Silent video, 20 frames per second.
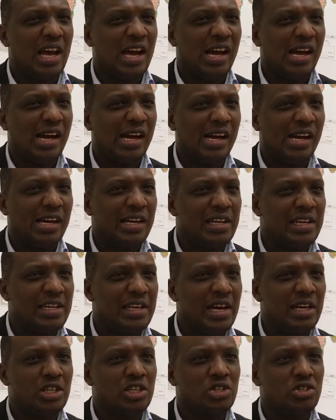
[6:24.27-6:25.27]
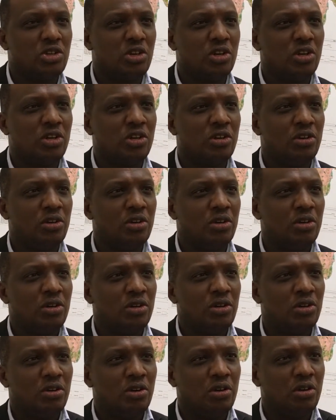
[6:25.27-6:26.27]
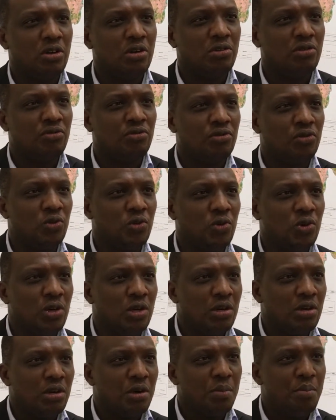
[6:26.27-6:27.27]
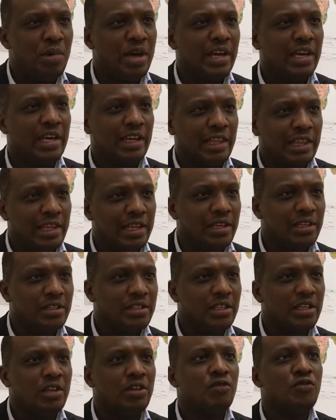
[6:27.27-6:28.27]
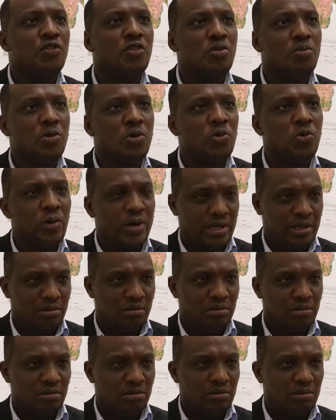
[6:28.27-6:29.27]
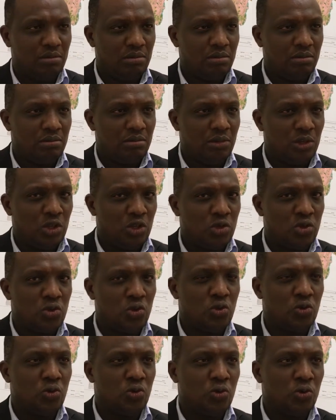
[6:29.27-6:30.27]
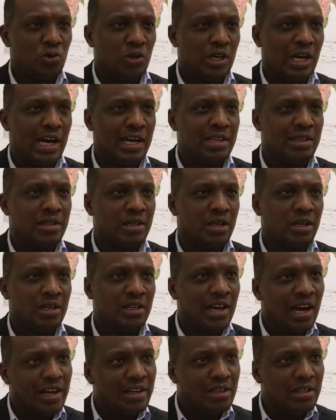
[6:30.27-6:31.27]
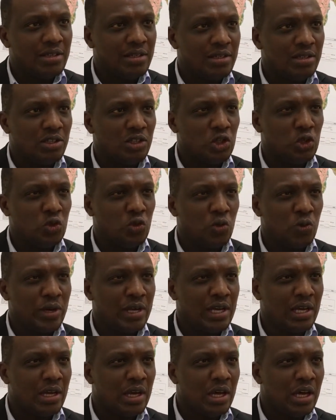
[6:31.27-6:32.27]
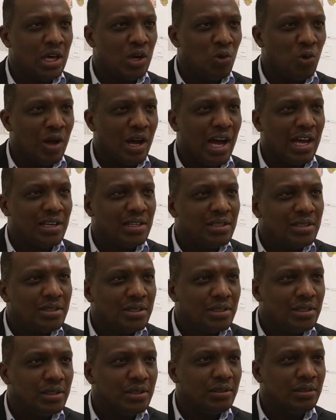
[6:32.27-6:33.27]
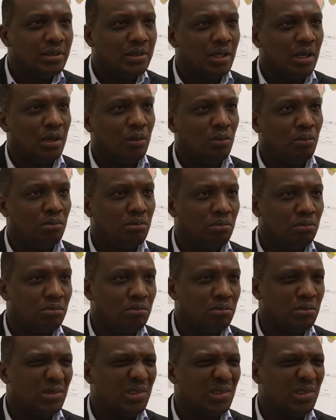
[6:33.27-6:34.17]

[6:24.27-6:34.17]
a reduction of making things in an informal way. So as a guide, we had seen some